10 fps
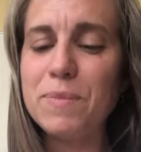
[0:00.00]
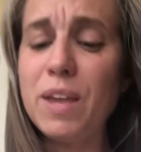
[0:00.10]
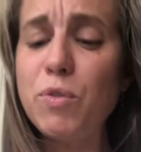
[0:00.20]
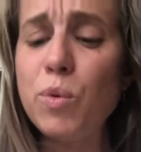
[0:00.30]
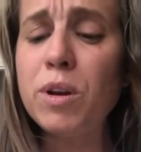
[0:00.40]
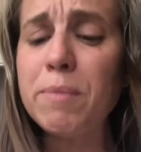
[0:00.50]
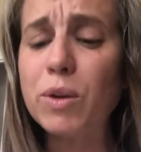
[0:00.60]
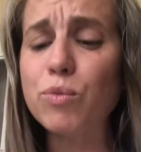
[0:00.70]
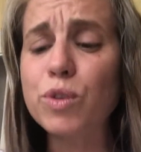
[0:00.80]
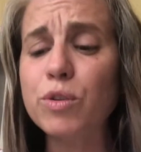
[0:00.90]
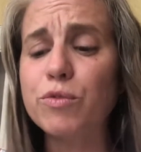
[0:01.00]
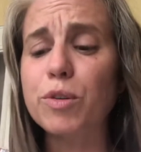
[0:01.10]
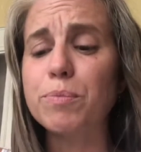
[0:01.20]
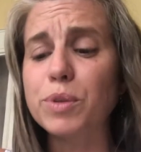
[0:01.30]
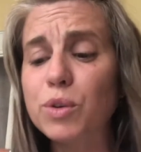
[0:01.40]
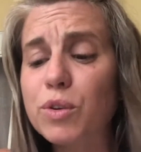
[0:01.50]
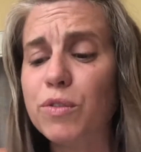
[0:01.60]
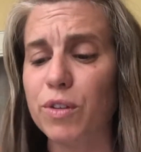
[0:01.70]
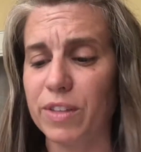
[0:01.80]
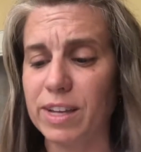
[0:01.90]
If we want to make room for
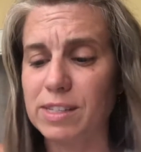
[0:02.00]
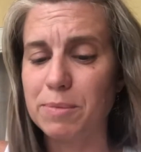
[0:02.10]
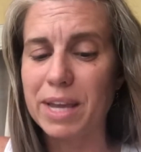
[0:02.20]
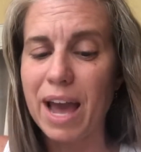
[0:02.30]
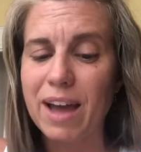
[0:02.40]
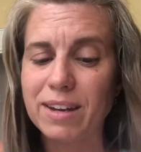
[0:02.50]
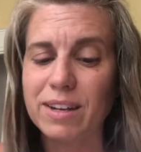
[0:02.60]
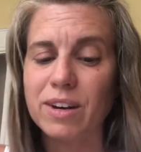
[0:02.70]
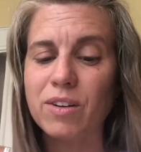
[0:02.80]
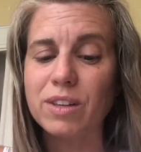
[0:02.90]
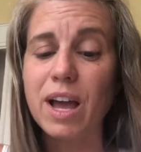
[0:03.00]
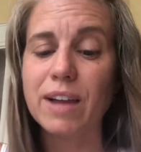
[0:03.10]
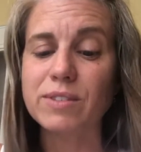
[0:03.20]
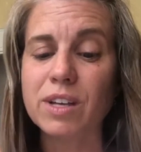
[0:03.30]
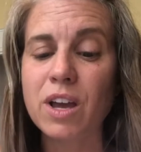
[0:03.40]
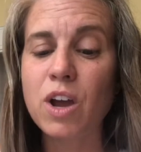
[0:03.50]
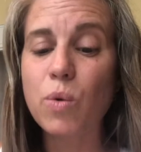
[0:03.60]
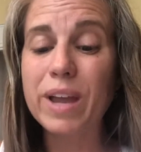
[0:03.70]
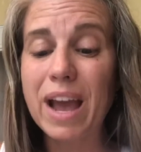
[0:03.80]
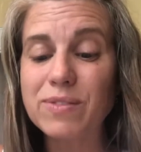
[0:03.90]
beautiful things to be added in our lives,
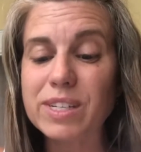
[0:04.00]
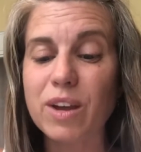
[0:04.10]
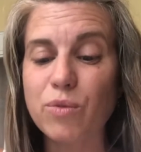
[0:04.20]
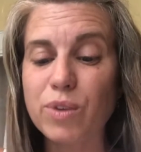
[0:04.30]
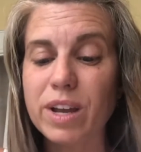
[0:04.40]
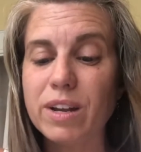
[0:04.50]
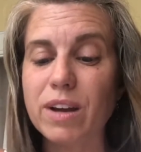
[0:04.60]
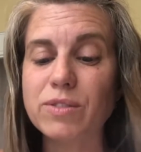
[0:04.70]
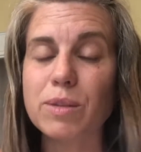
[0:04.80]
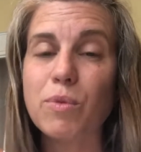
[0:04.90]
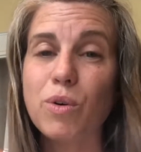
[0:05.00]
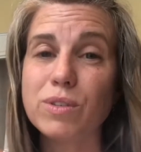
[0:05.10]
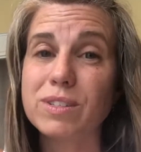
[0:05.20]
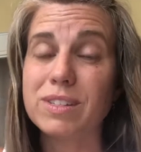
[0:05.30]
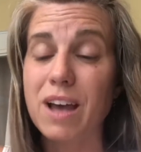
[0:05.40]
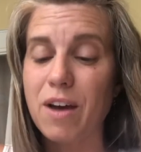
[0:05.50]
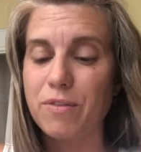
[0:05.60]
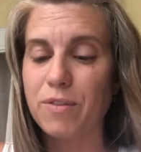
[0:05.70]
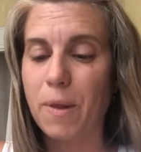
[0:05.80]
we have to get rid of some old stuff.